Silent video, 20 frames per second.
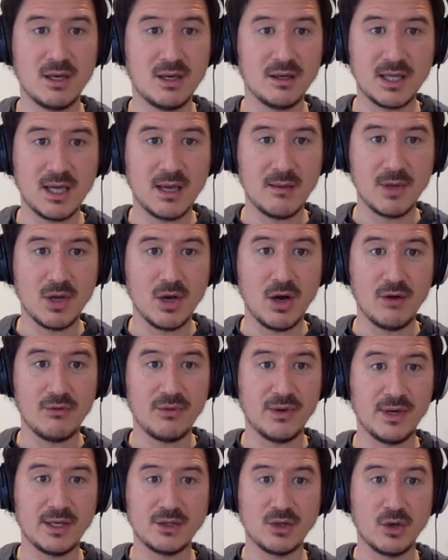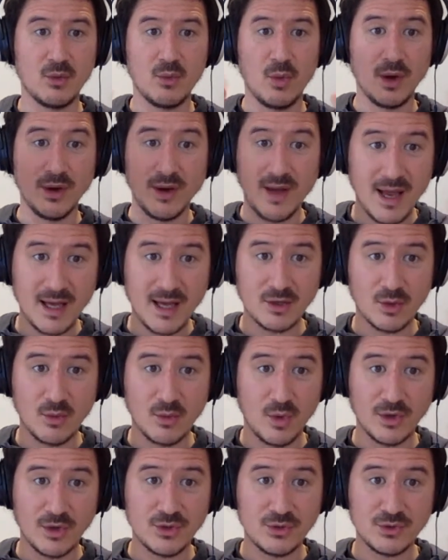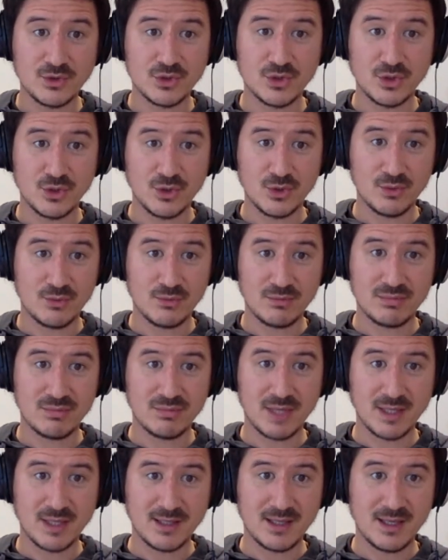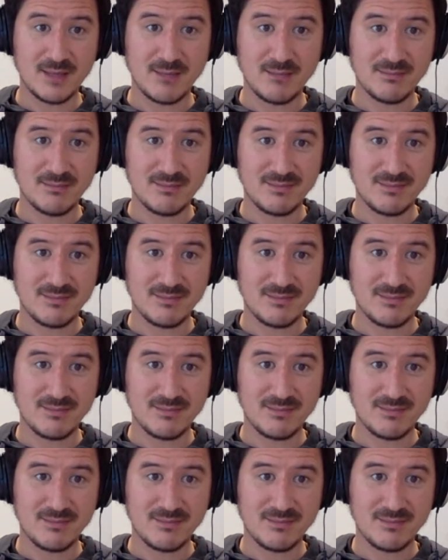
get me off? And I don't want you to get.